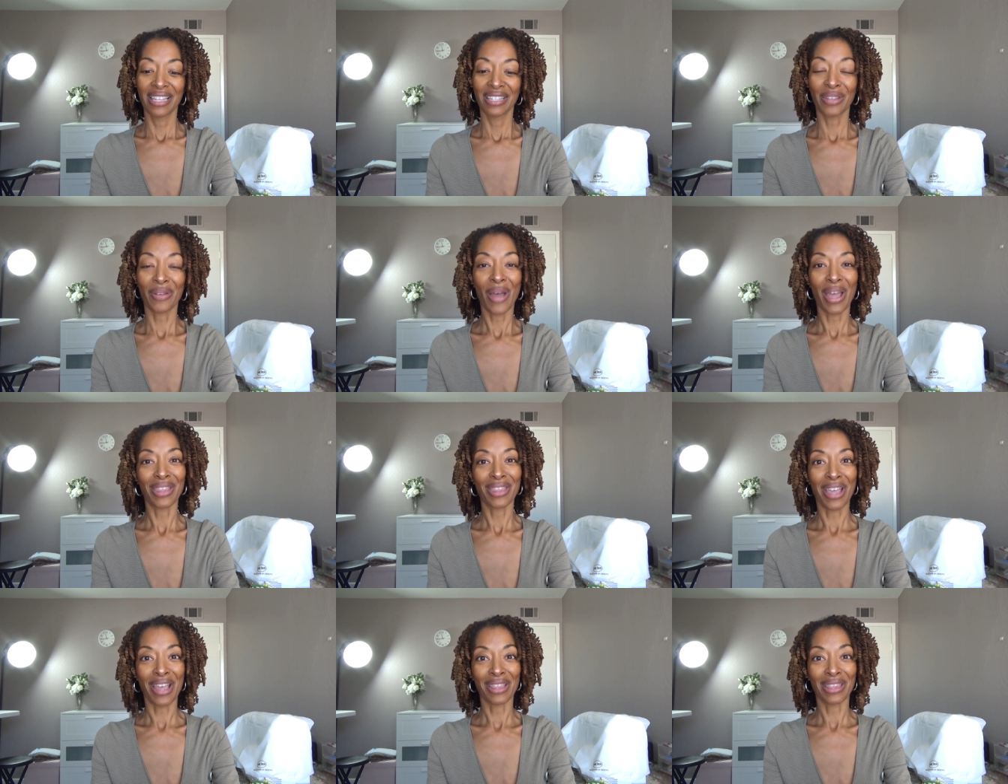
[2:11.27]
So
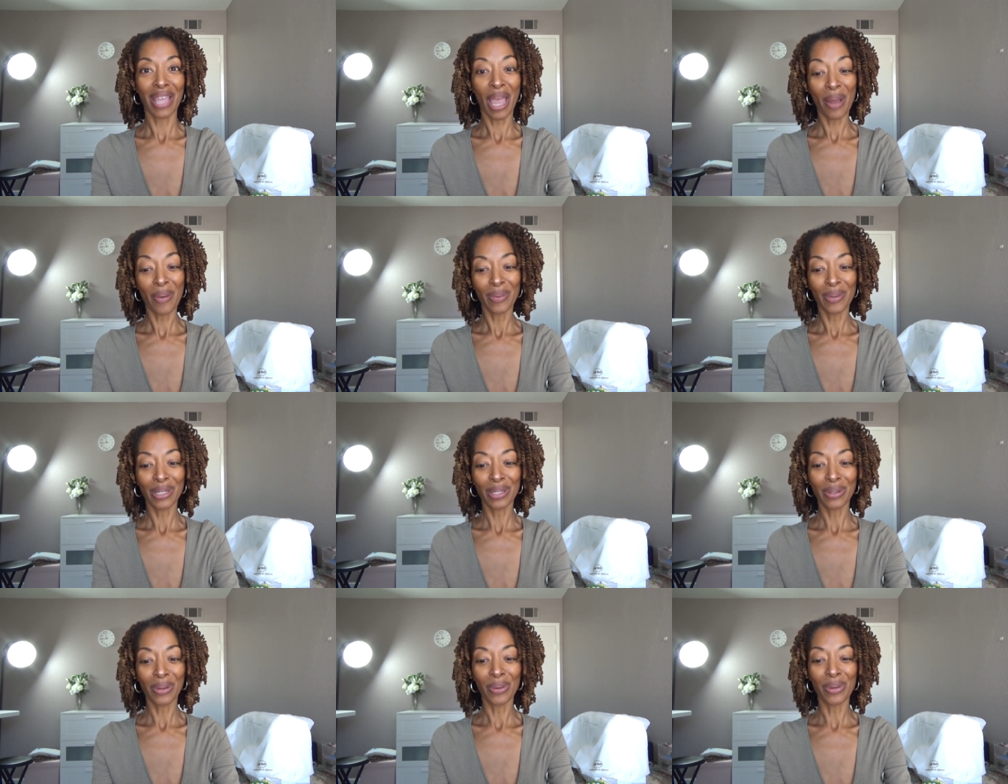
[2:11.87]
I thought that
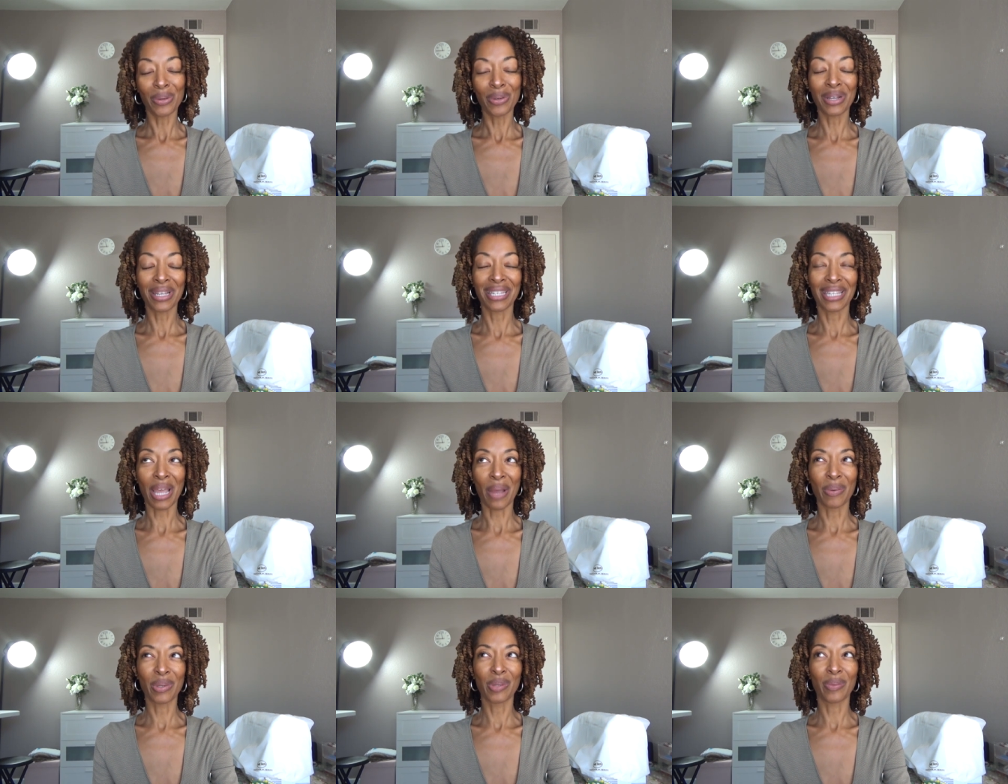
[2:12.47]
was cool
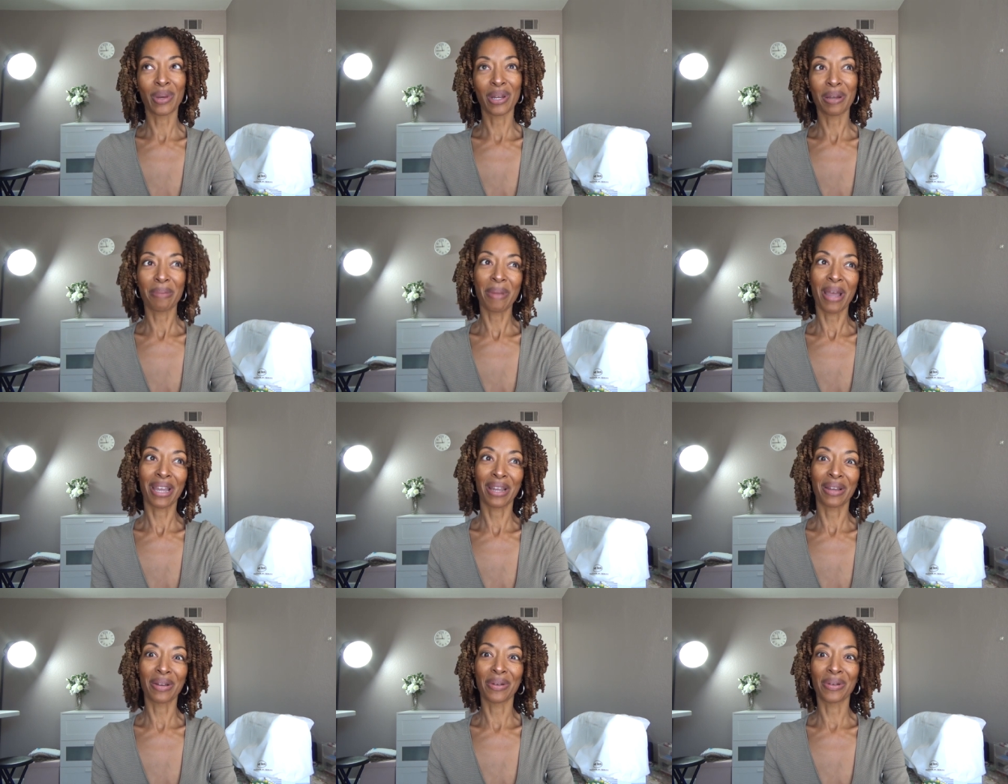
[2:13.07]
because that was one of
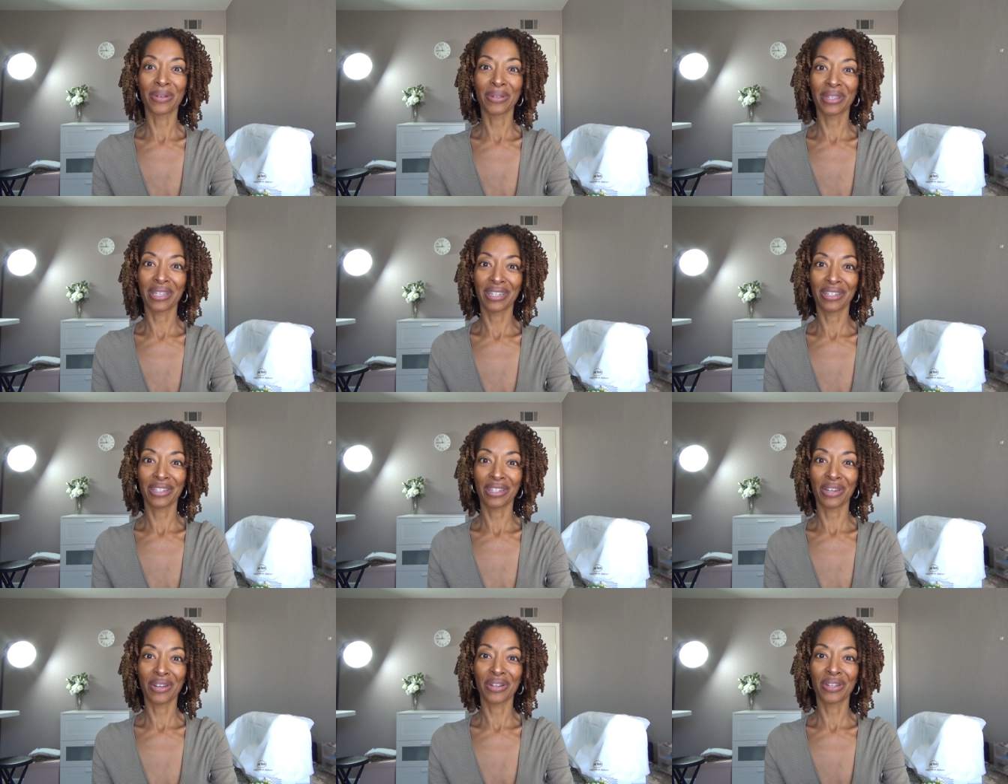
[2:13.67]
my goals
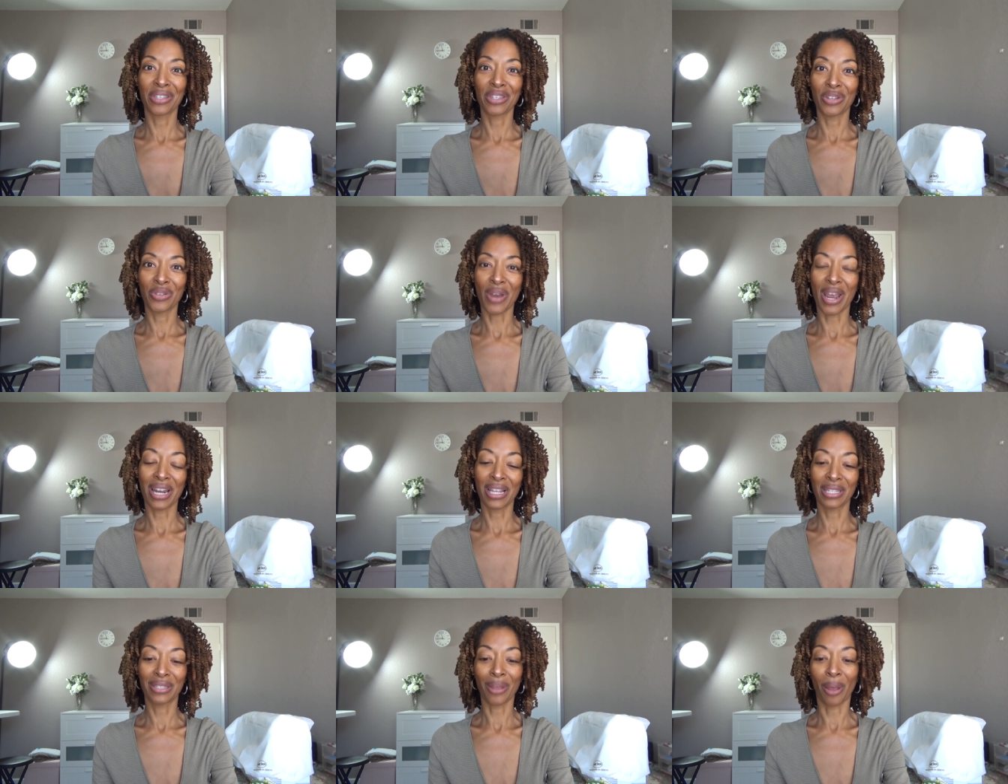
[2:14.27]
this year is to
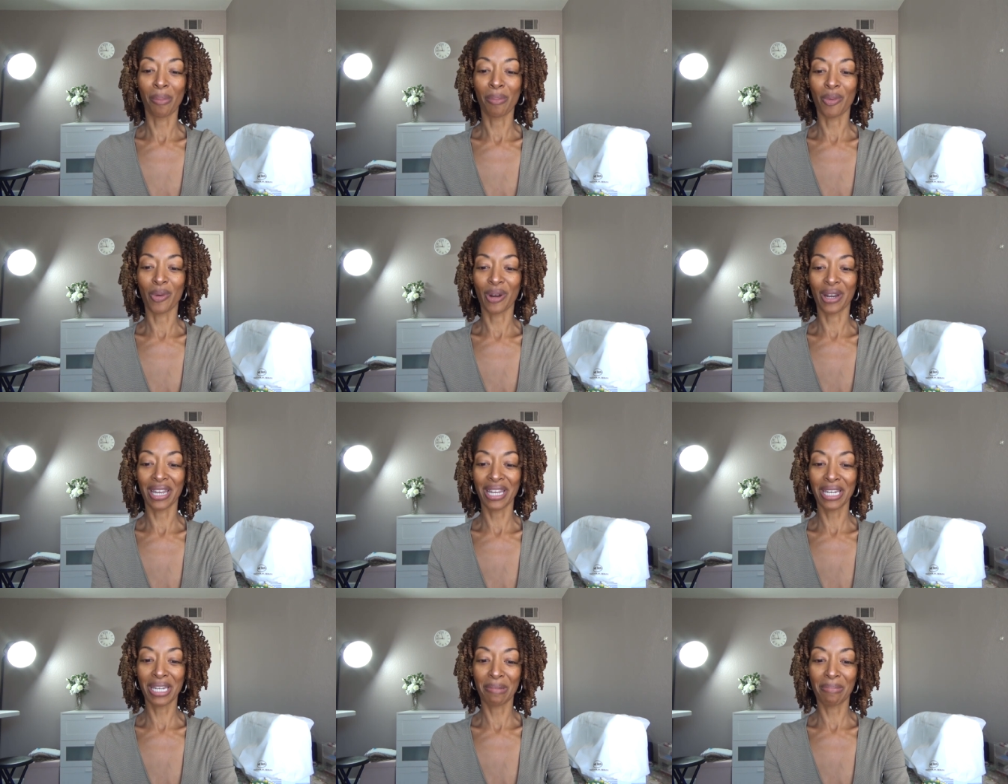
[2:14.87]
try to sew more
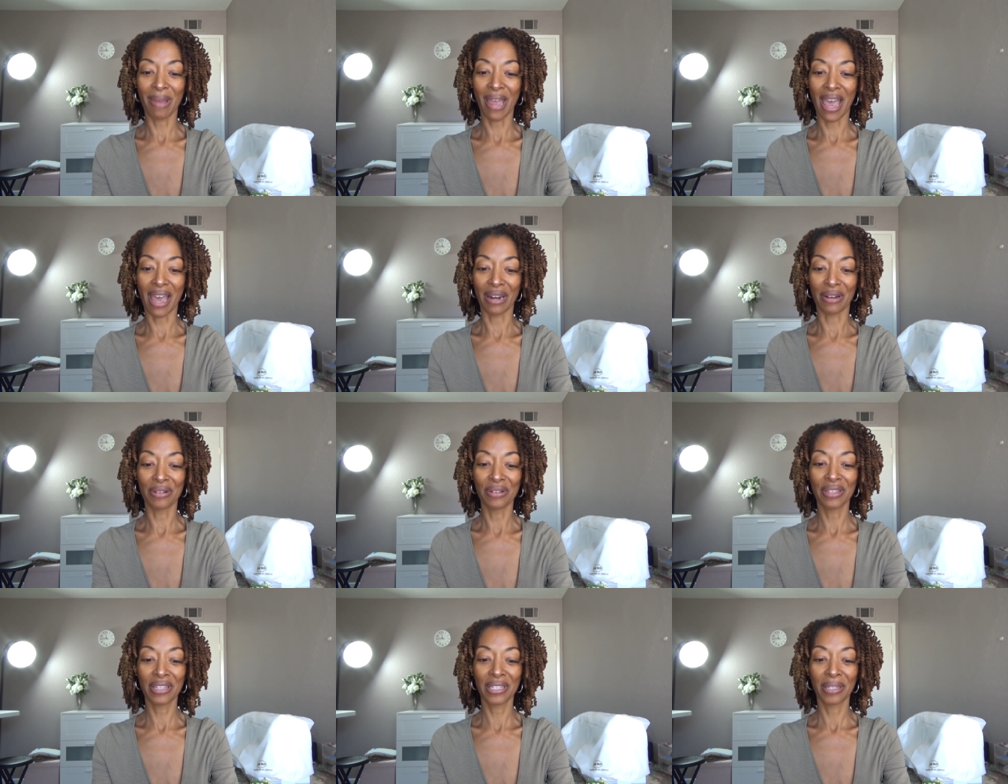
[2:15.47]
indie
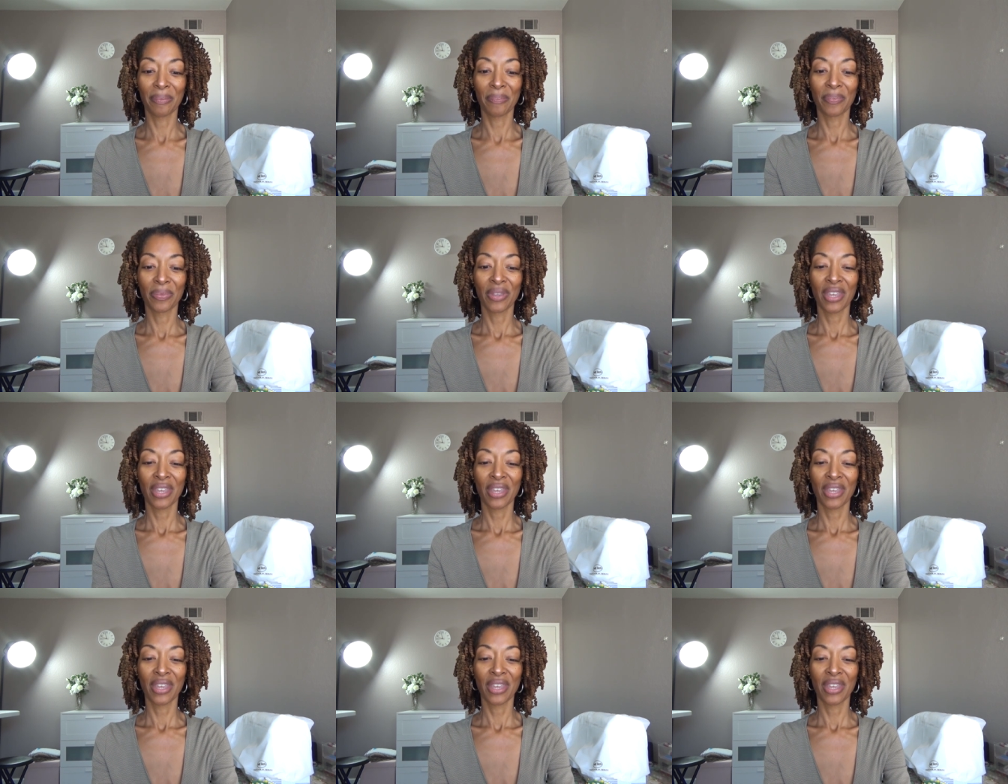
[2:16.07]
patterns.